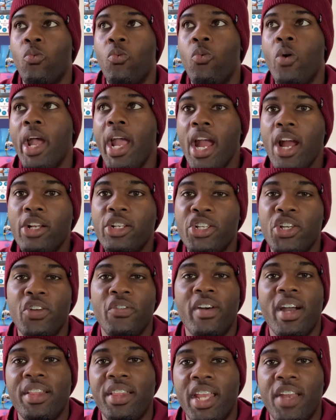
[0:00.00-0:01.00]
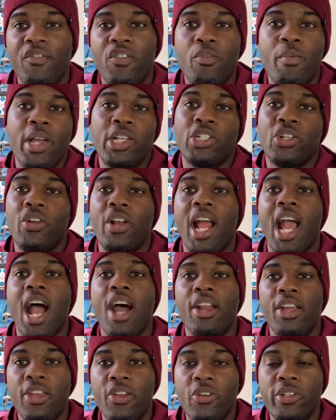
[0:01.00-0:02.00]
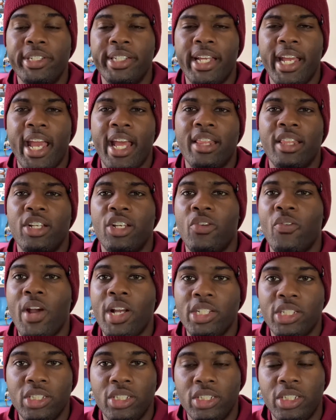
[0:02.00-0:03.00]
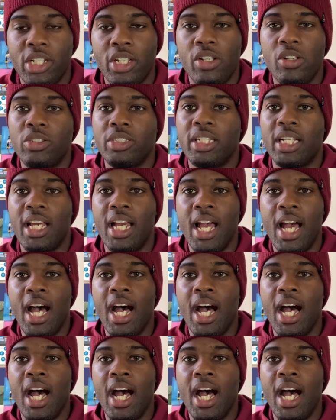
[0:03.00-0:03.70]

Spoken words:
where do you find the information on how to use it and the directions to use it?